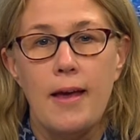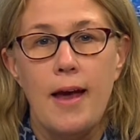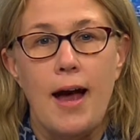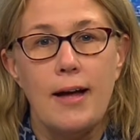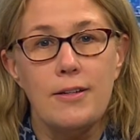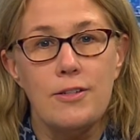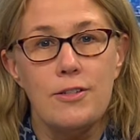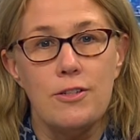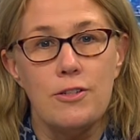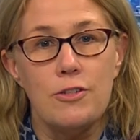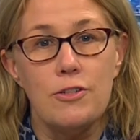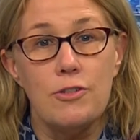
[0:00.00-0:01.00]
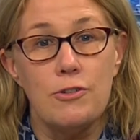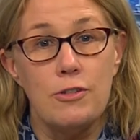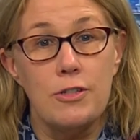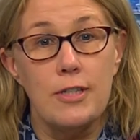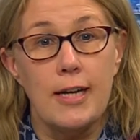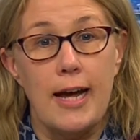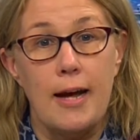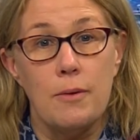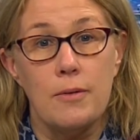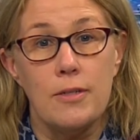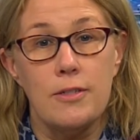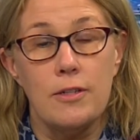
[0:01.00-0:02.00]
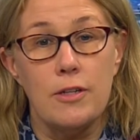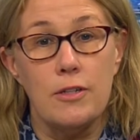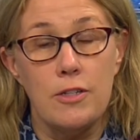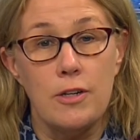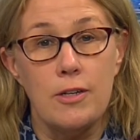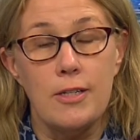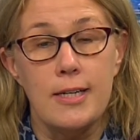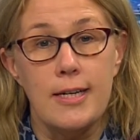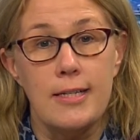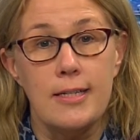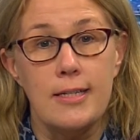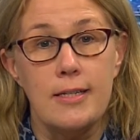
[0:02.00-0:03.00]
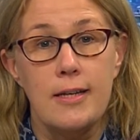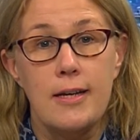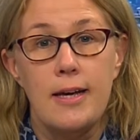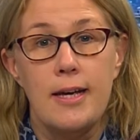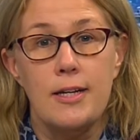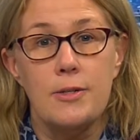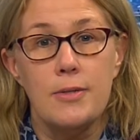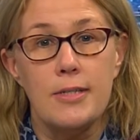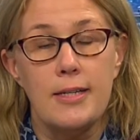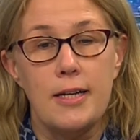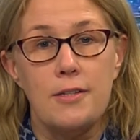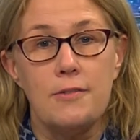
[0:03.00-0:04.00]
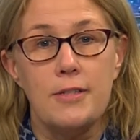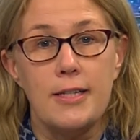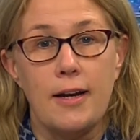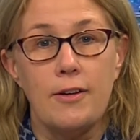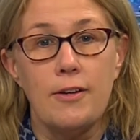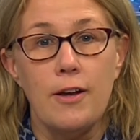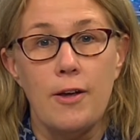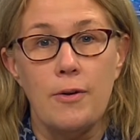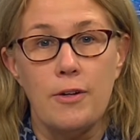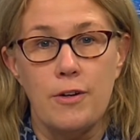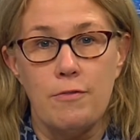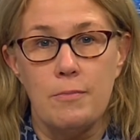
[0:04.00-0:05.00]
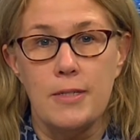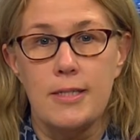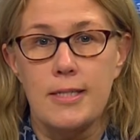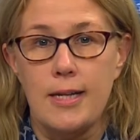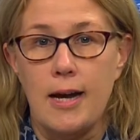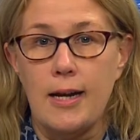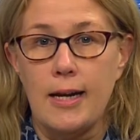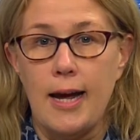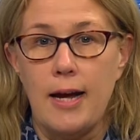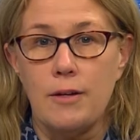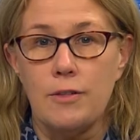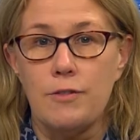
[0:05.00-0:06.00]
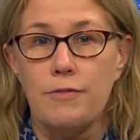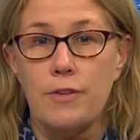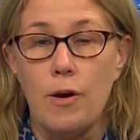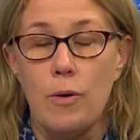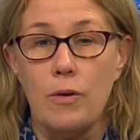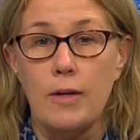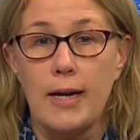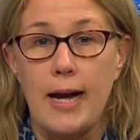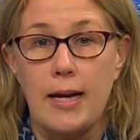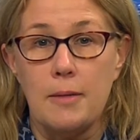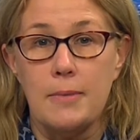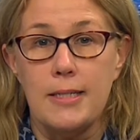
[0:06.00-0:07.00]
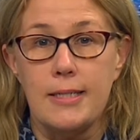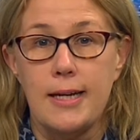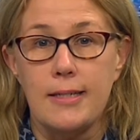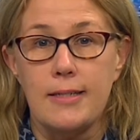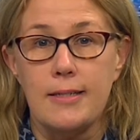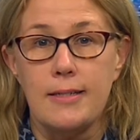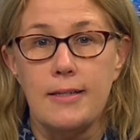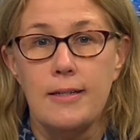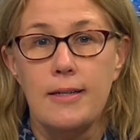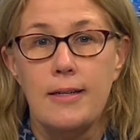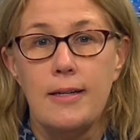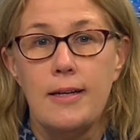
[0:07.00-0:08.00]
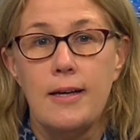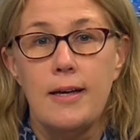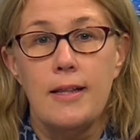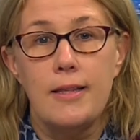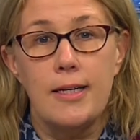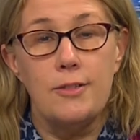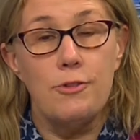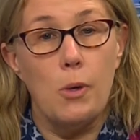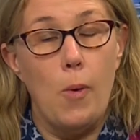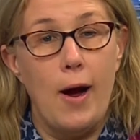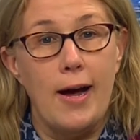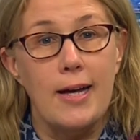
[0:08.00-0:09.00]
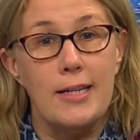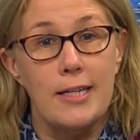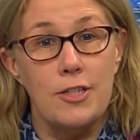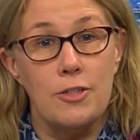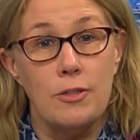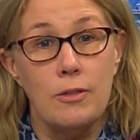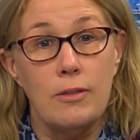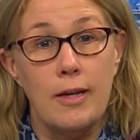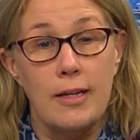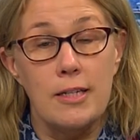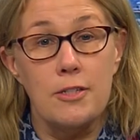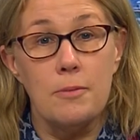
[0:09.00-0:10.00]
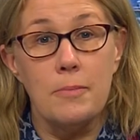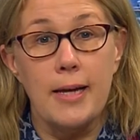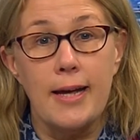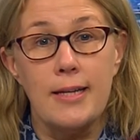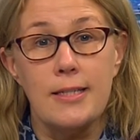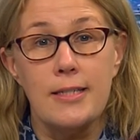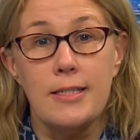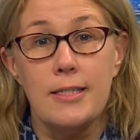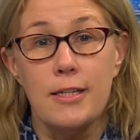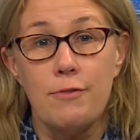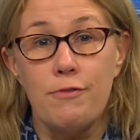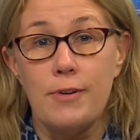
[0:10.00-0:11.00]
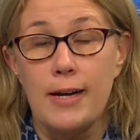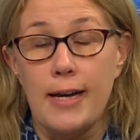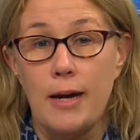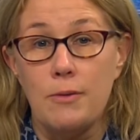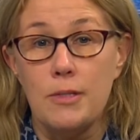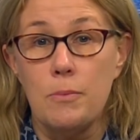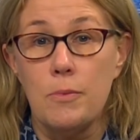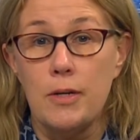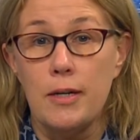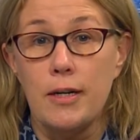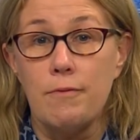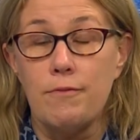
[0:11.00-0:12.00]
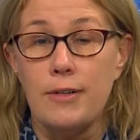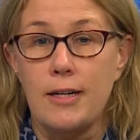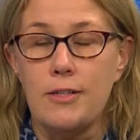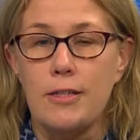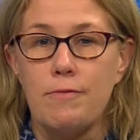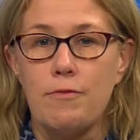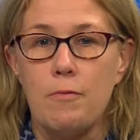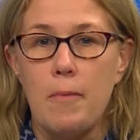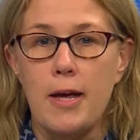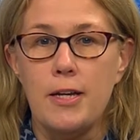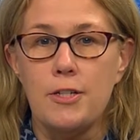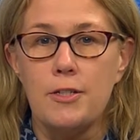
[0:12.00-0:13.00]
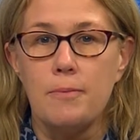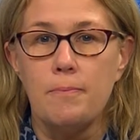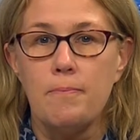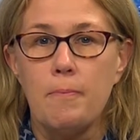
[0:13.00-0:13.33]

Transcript: As such, trust accounts are consolidated into a set of standalone government-style accounts for the whole academy sector. These require additional, and in some cases different, accounting work and financial information,